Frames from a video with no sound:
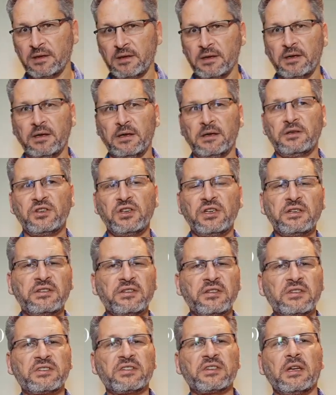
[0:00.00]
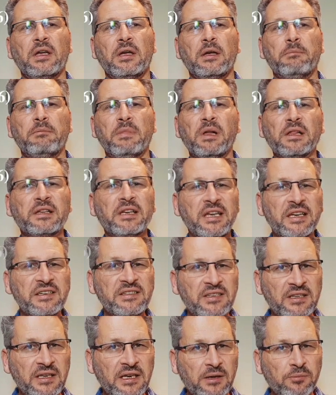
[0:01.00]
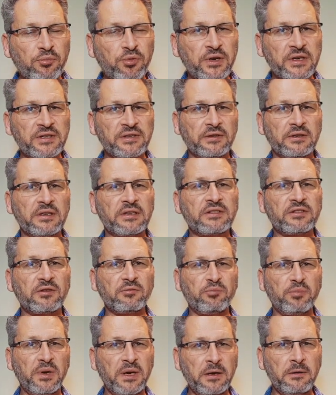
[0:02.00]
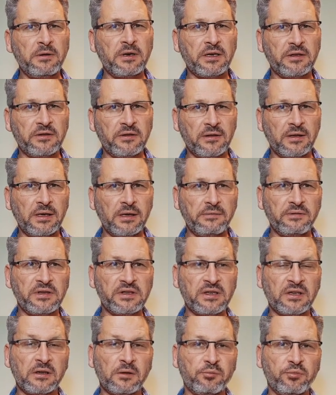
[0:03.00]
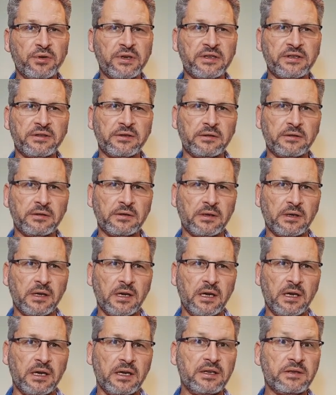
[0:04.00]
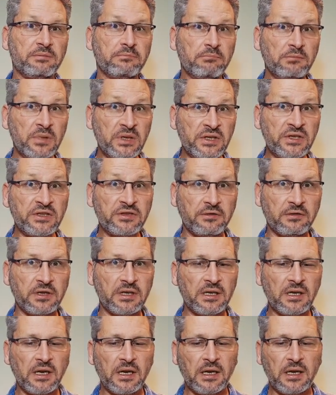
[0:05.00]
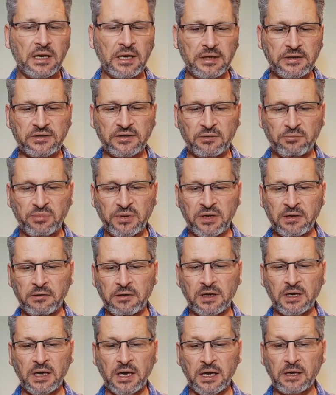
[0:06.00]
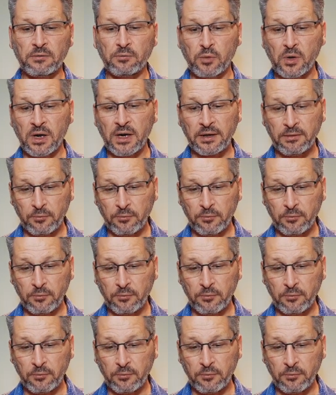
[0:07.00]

Uh, Jesus' Melchizedek priesthood is superior to the Levitical priesthood. His ministry is superior and why?